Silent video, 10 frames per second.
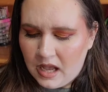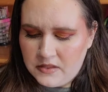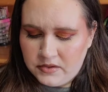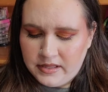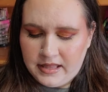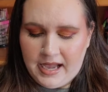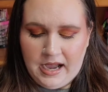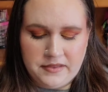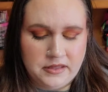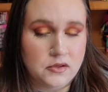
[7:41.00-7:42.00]
Other than
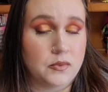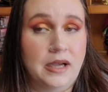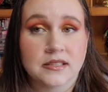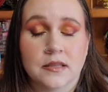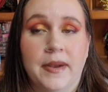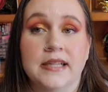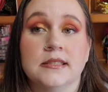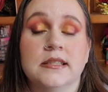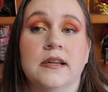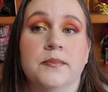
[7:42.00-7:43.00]
that, I think the rest of the
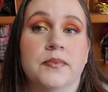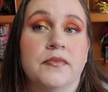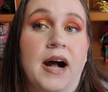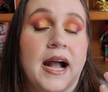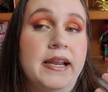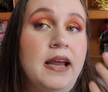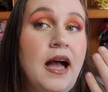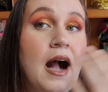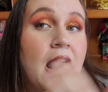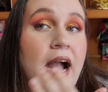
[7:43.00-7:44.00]
mattes did fine.
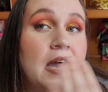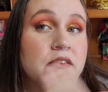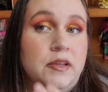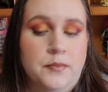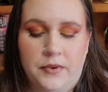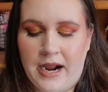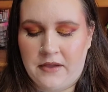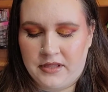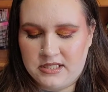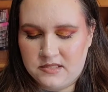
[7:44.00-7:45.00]
I have the
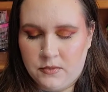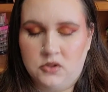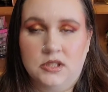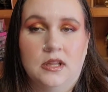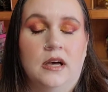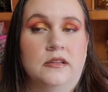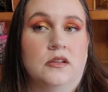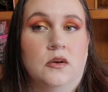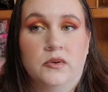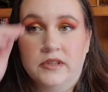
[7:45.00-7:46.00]
brown that smoked along
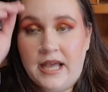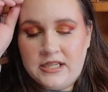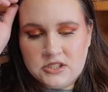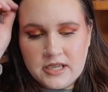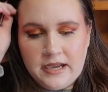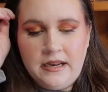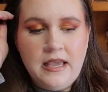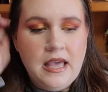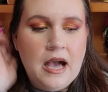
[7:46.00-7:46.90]
the lower lash line.